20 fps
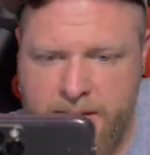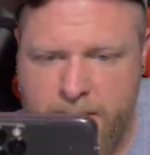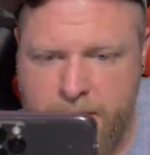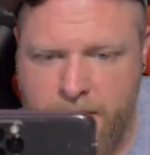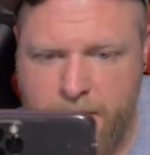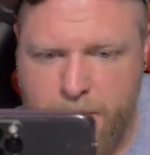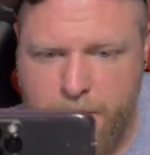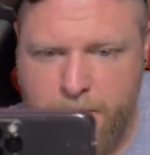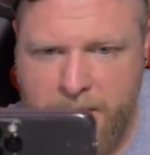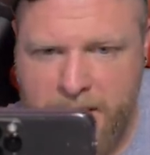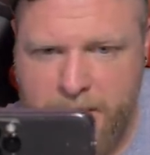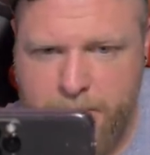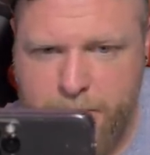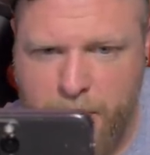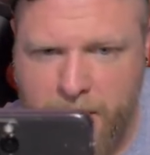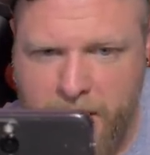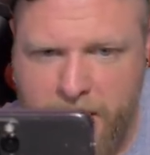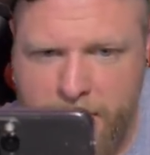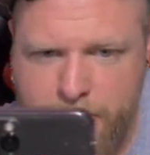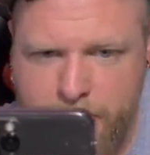the little pink
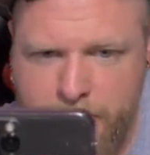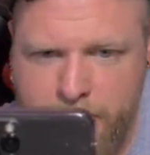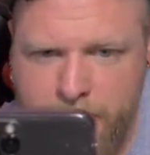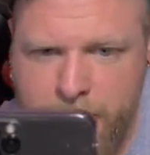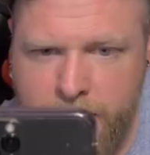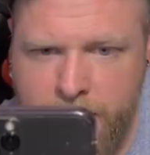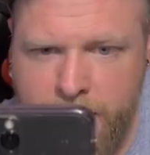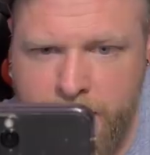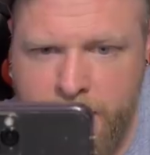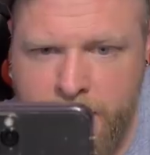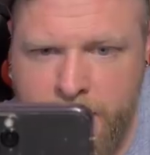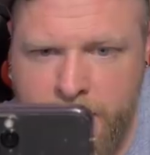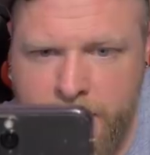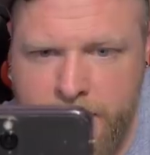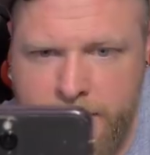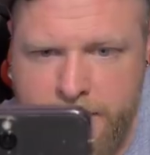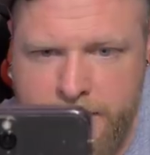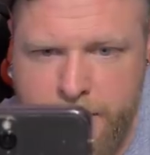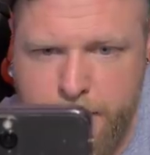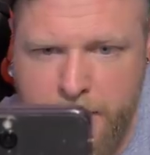blob.
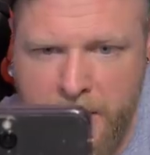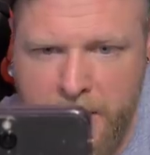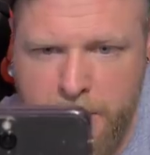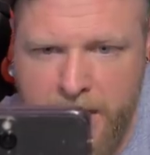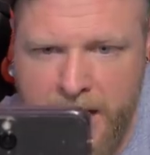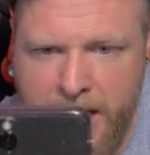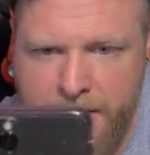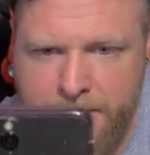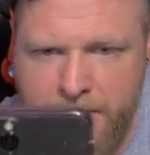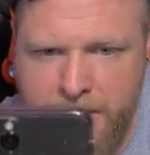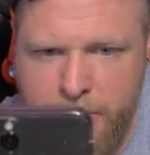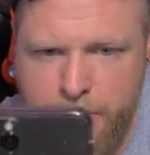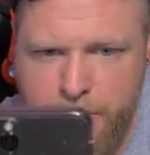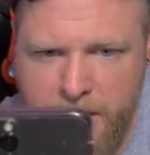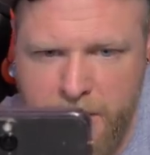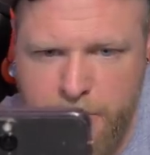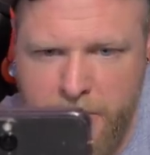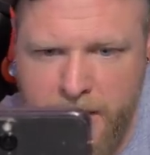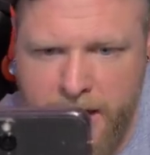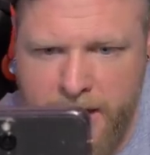It's a baby African
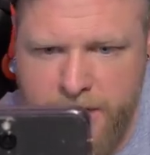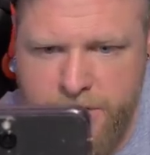pygmy